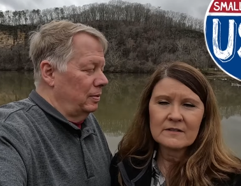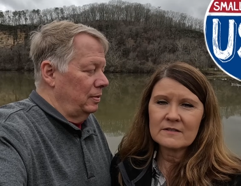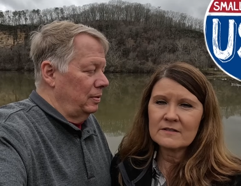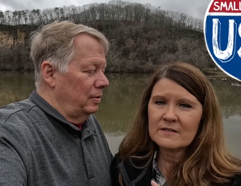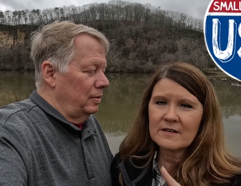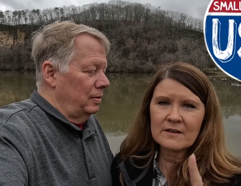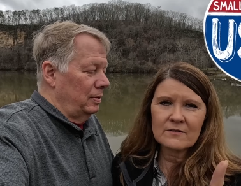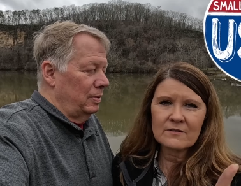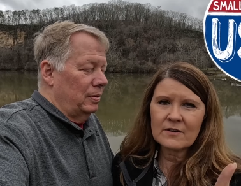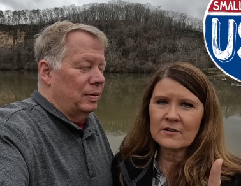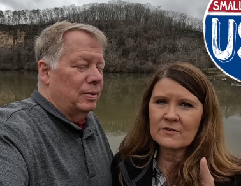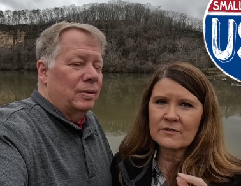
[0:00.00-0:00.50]

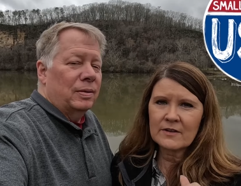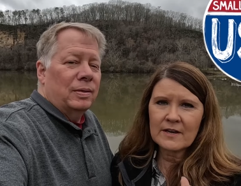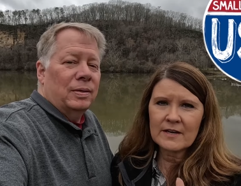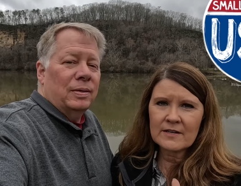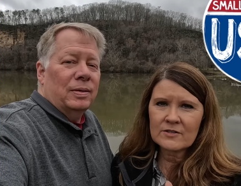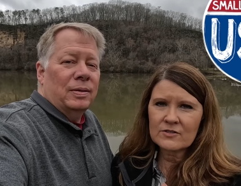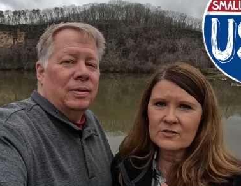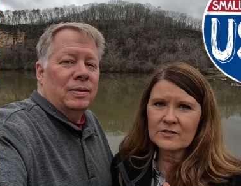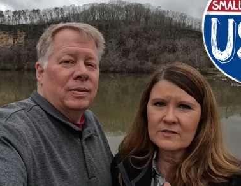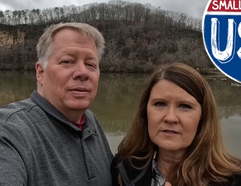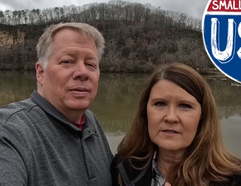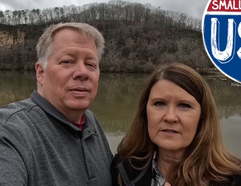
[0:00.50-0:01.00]
Speaker 1: don't go to
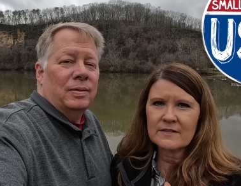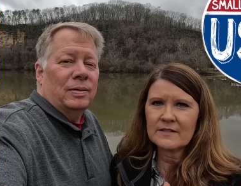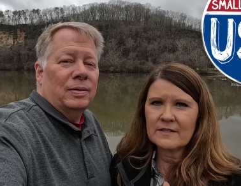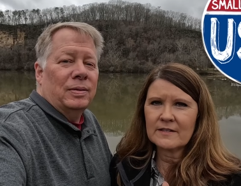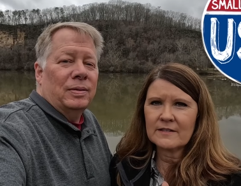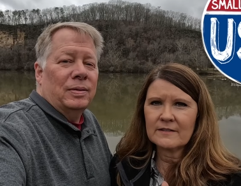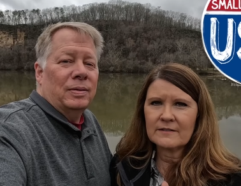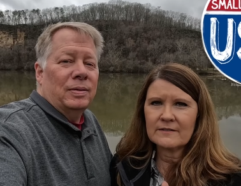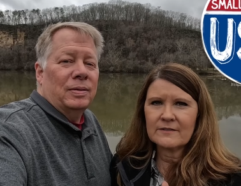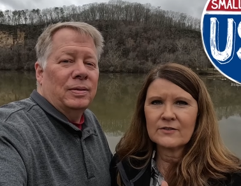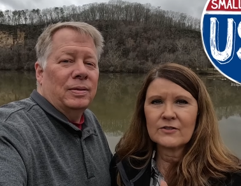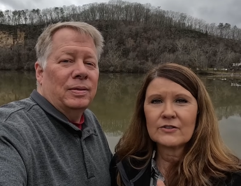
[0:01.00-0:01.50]
Ashland City.
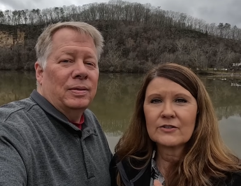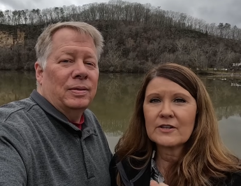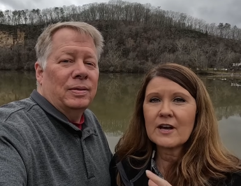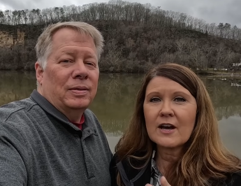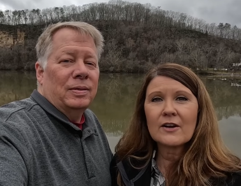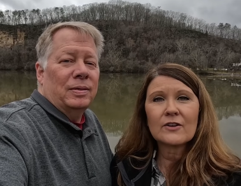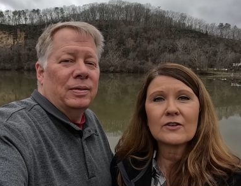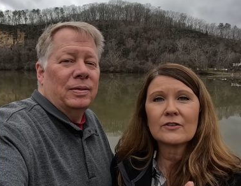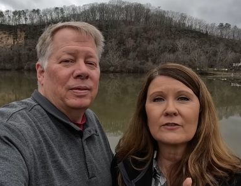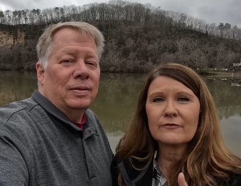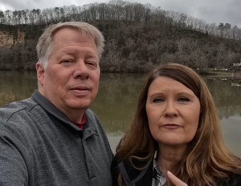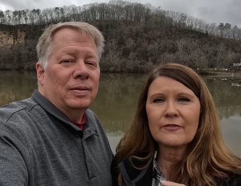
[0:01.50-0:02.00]
You're
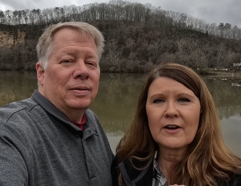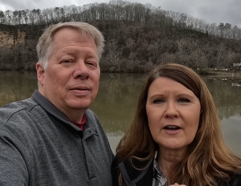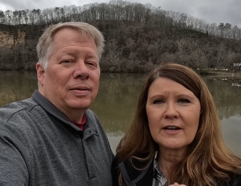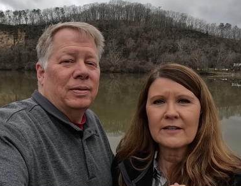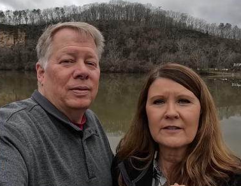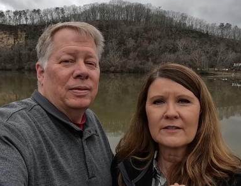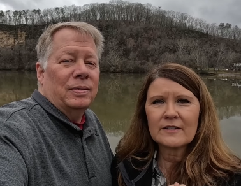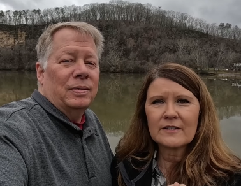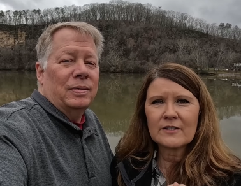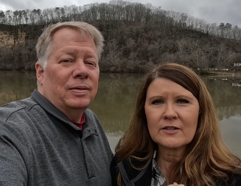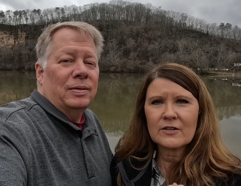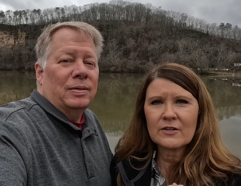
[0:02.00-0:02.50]
not gonna
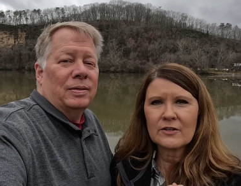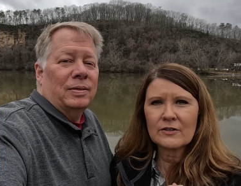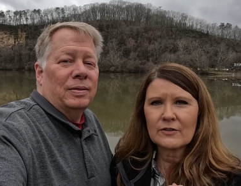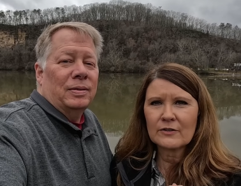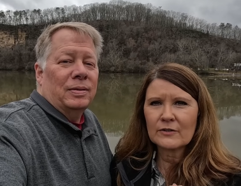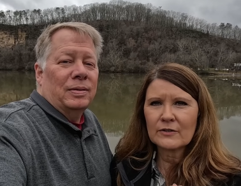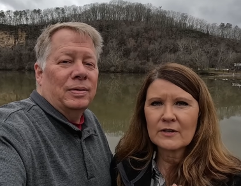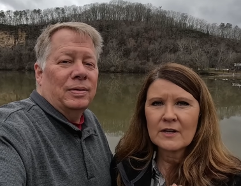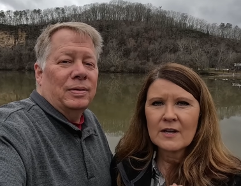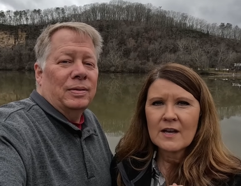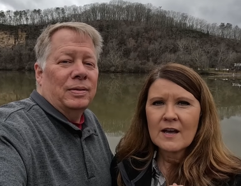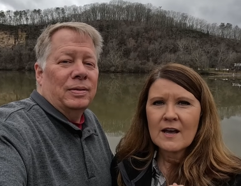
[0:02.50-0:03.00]
find it
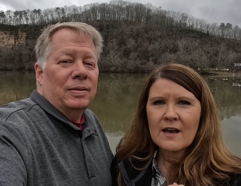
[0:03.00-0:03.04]
here.